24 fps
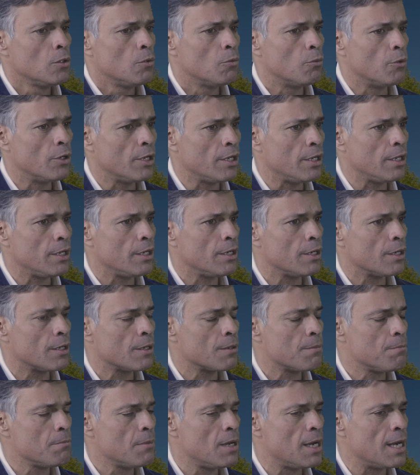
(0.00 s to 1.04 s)

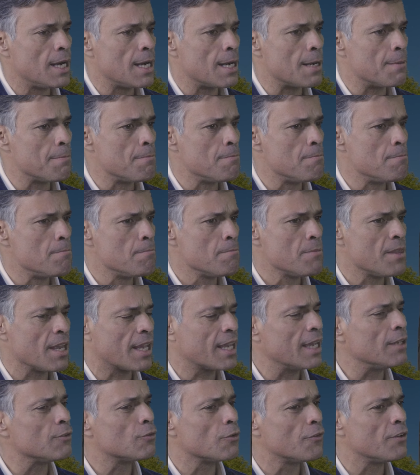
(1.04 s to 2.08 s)
where the
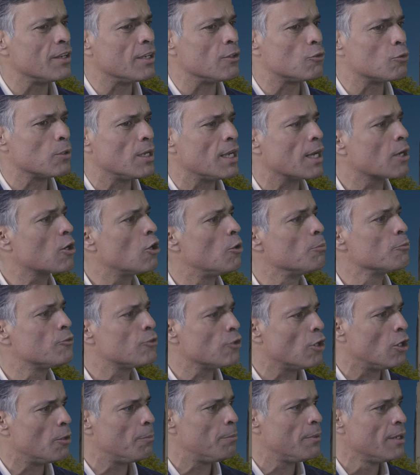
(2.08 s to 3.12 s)
case of Venezuela
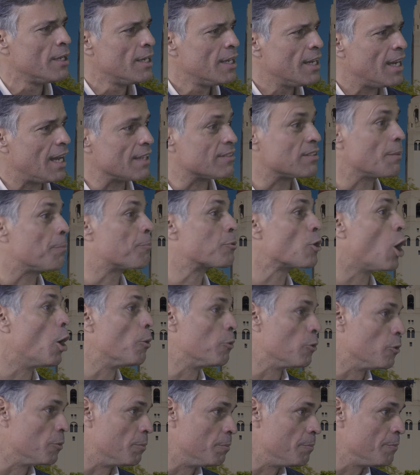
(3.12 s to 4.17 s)
comes up as a
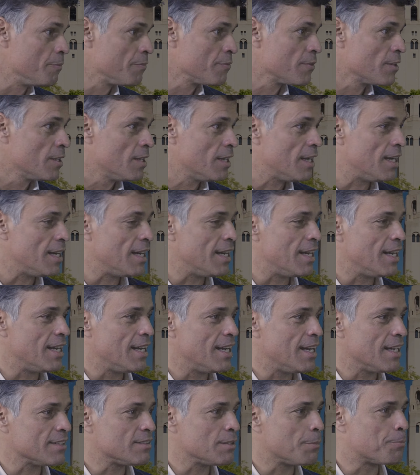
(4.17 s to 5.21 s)
problem
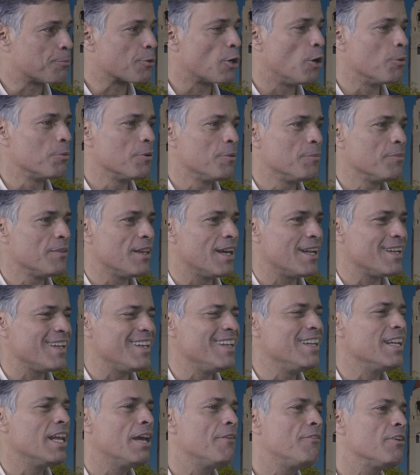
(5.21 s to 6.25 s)
that
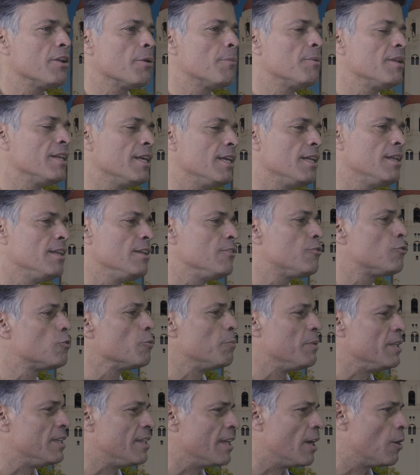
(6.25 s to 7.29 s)
inevitably needs to
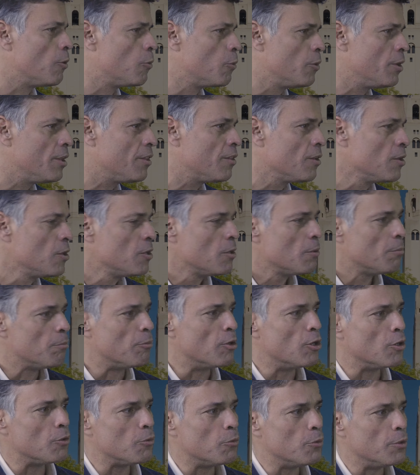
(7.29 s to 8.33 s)
be dealt with,
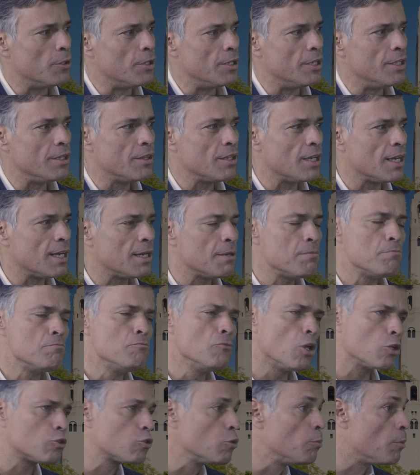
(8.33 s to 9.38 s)
but with
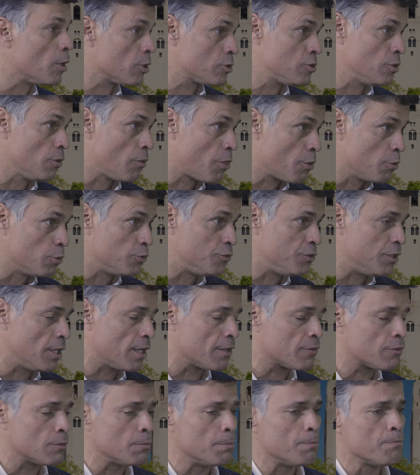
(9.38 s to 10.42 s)
not too much
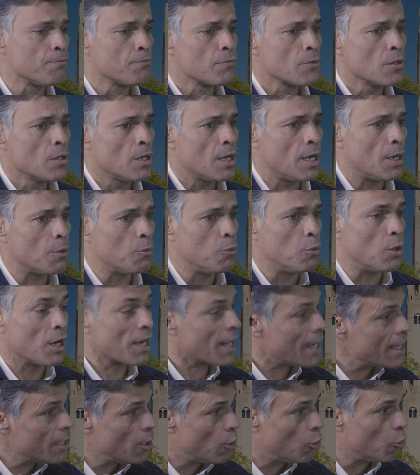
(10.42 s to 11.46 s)
enthusiasm. What
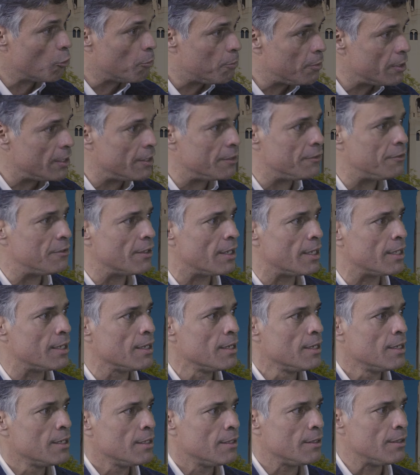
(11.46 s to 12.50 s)
I hope is that
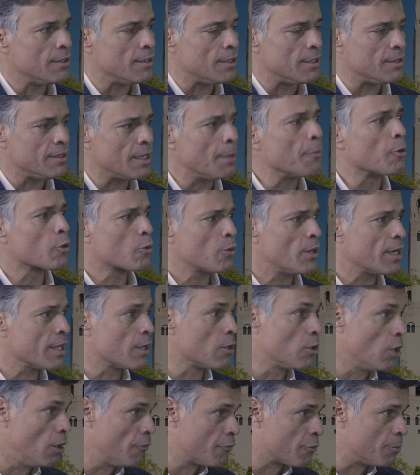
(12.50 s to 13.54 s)
the
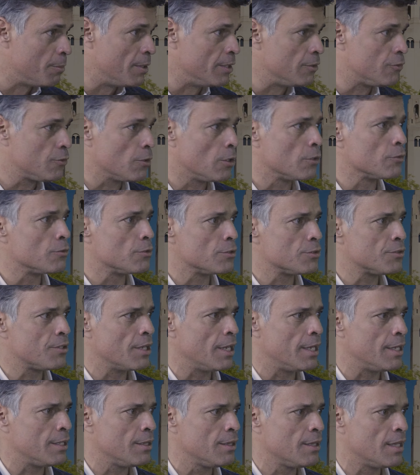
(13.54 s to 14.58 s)
democratic governments
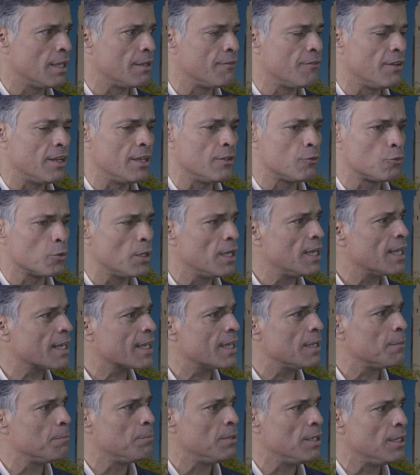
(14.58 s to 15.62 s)
understand that Venezuela
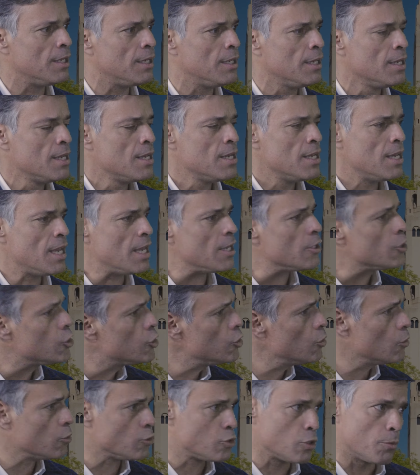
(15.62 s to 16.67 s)
can be a
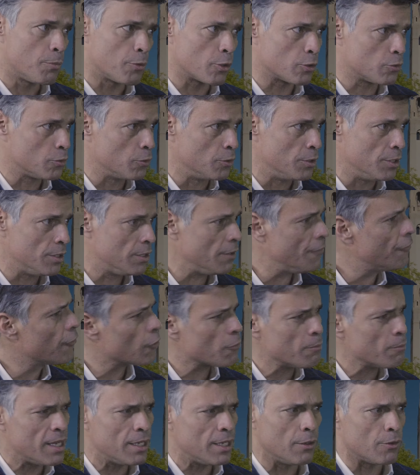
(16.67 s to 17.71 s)
huge opportunity
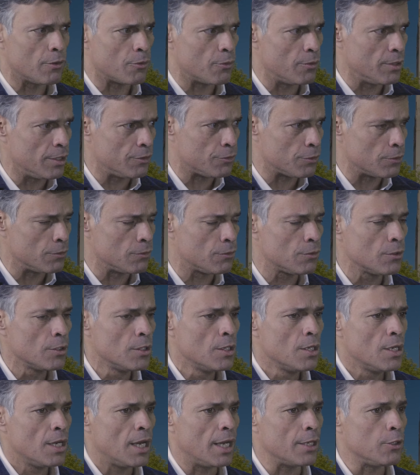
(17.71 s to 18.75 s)
for many reasons.
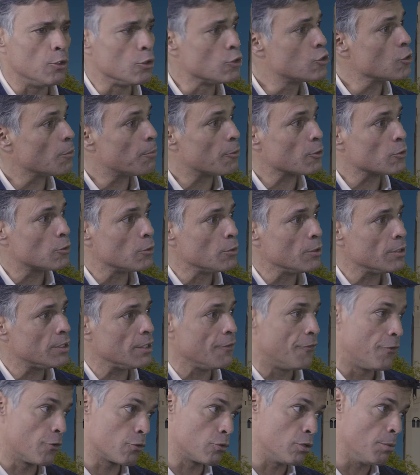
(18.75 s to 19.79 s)
A huge opportunity
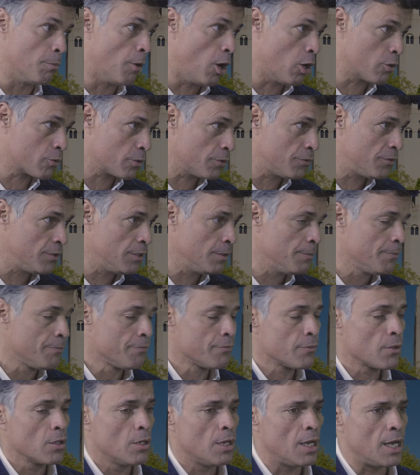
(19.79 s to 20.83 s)
for democracy,
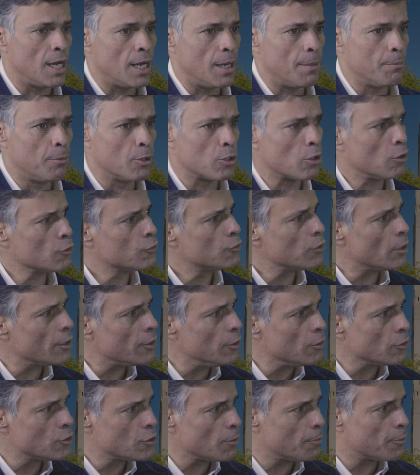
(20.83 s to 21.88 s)
but also a
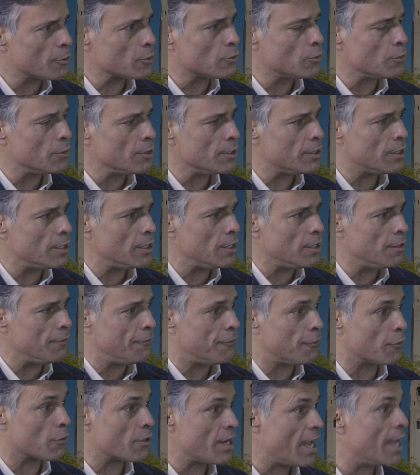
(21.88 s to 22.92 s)
huge opportunity
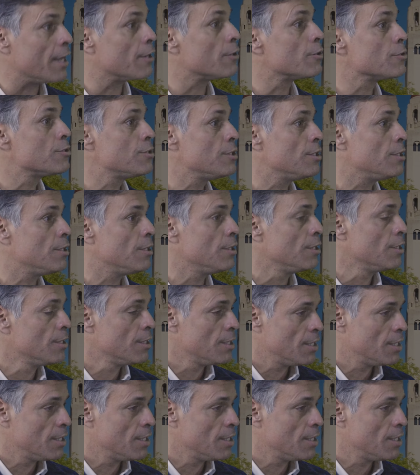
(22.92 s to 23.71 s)
for energy,